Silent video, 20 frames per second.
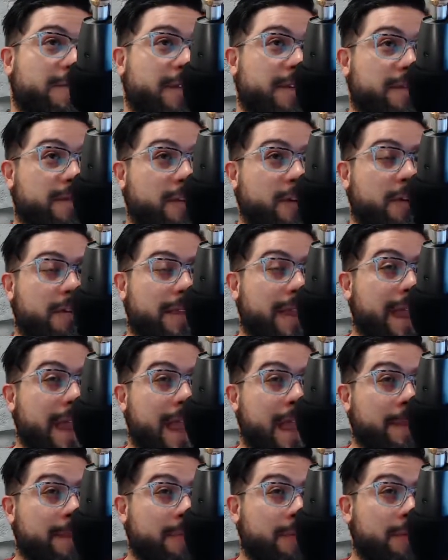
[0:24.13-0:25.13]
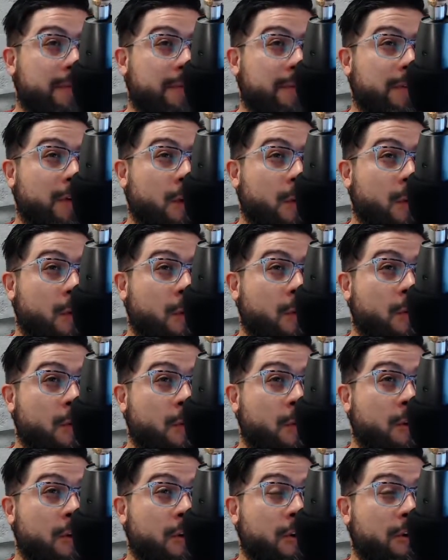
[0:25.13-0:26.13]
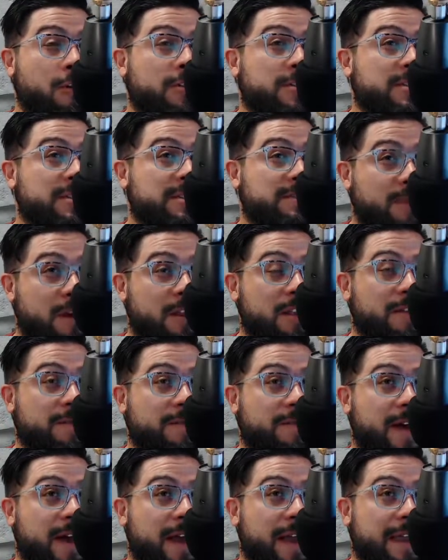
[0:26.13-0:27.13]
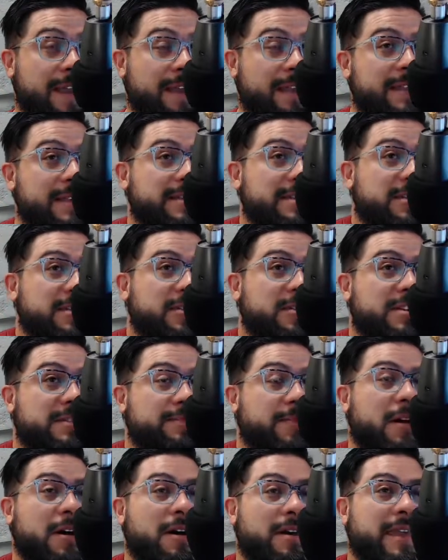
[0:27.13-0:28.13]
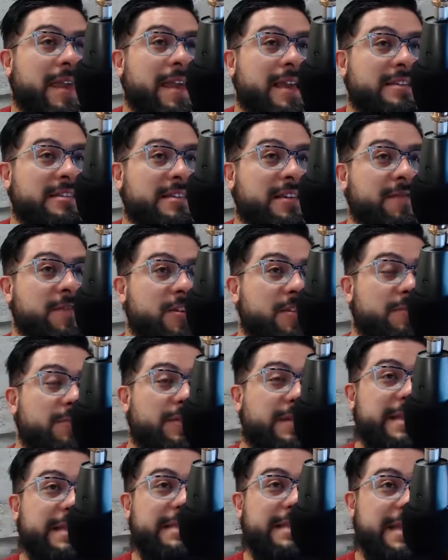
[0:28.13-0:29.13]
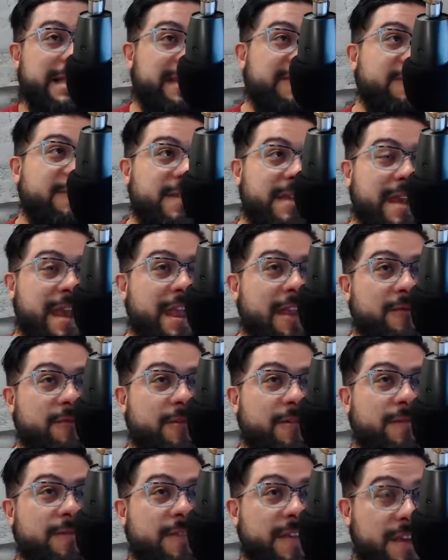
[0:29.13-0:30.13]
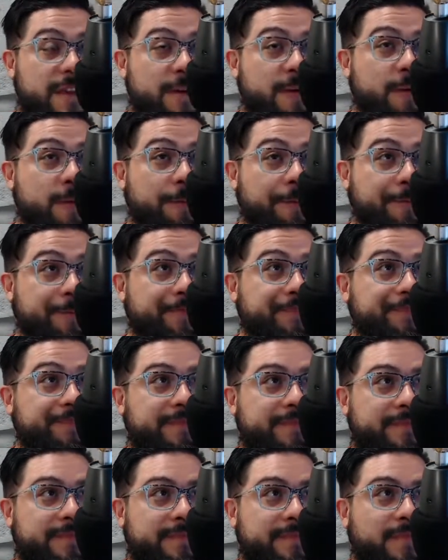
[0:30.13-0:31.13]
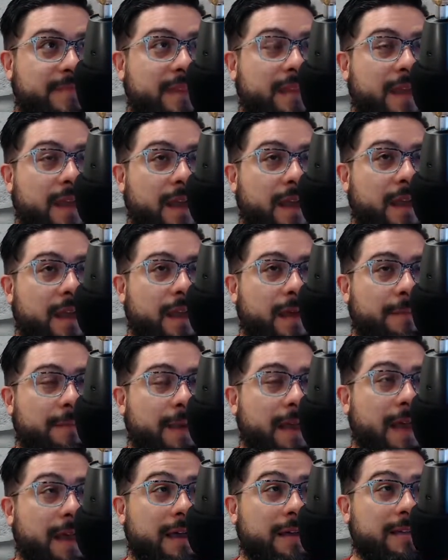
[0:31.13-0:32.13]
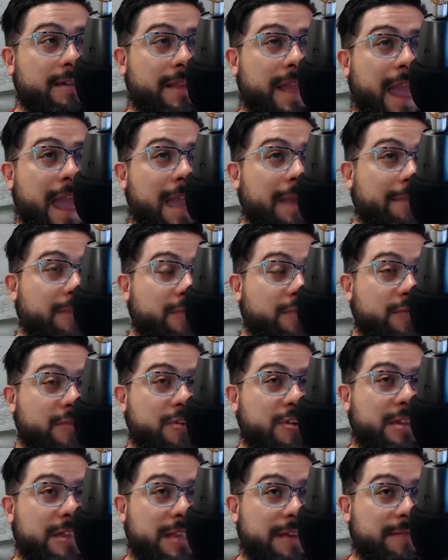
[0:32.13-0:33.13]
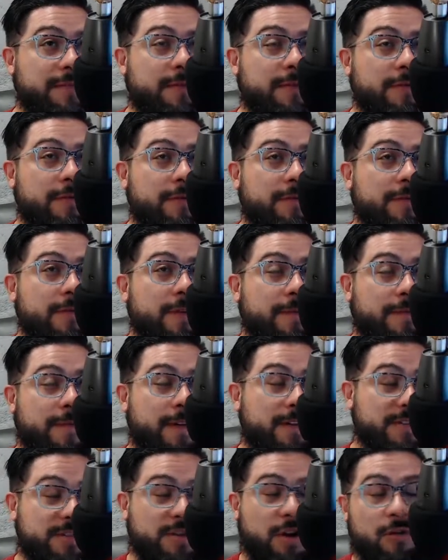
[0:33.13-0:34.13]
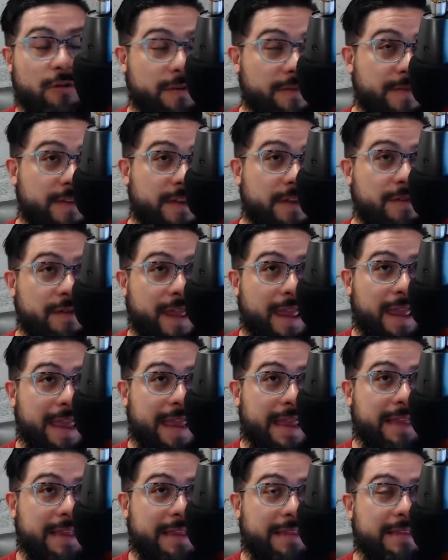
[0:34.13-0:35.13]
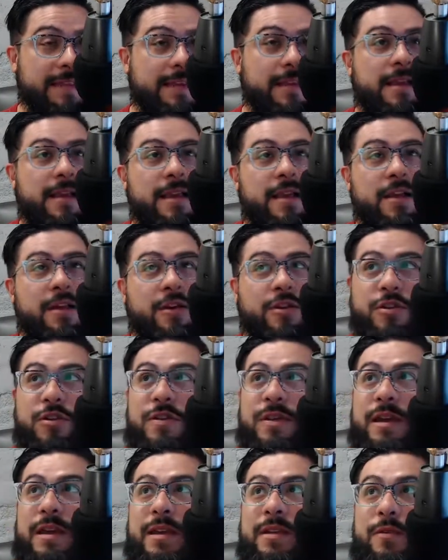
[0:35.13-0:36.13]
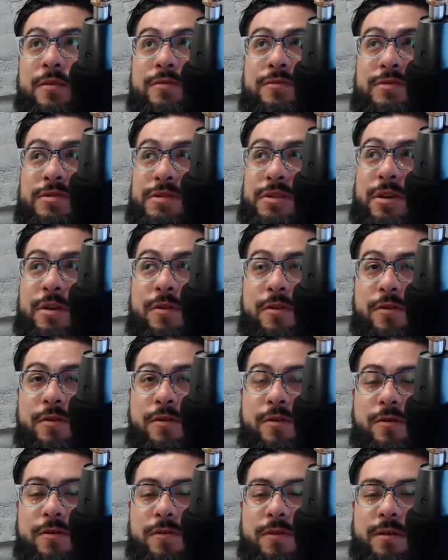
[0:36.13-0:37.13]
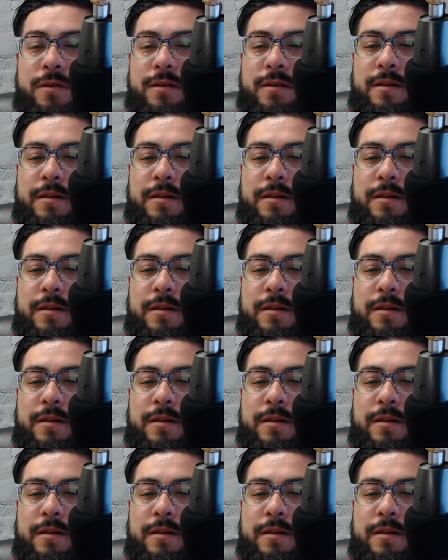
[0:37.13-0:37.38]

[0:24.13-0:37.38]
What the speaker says: if you're on Apple or Spotify, listen to this podcast. If you can please leave me a review. On Apple, you can leave a star review, and you can also